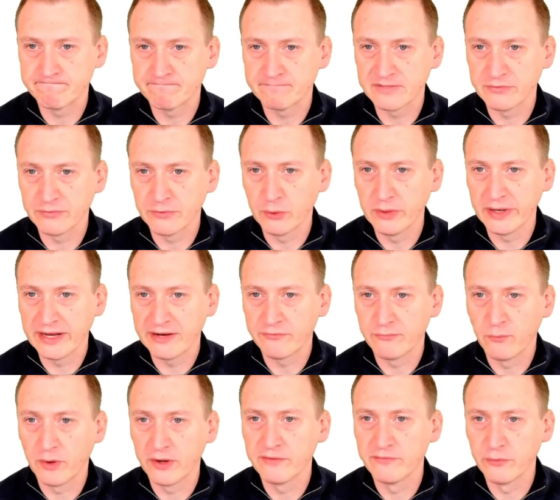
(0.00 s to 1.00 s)
if we only have
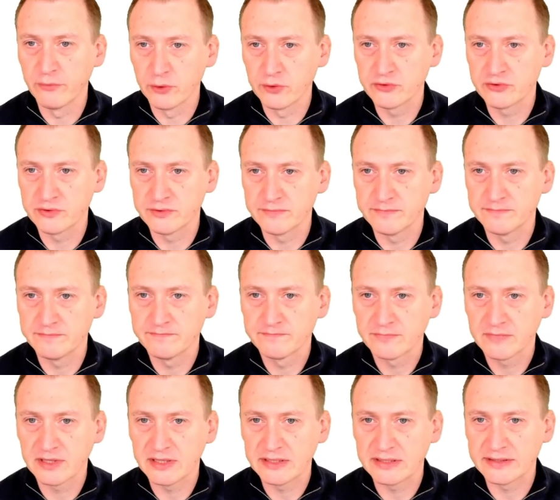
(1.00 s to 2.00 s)
one version,
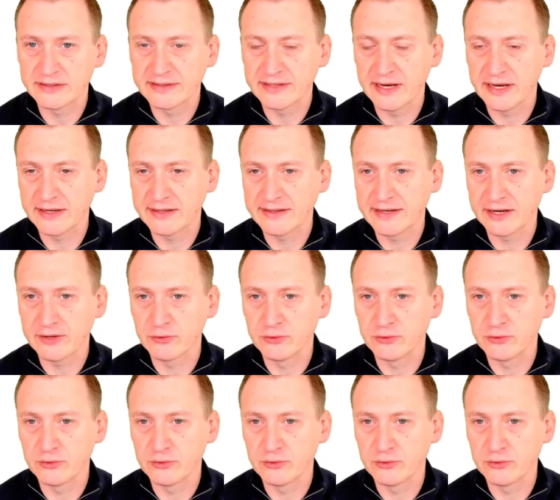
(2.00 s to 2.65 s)
that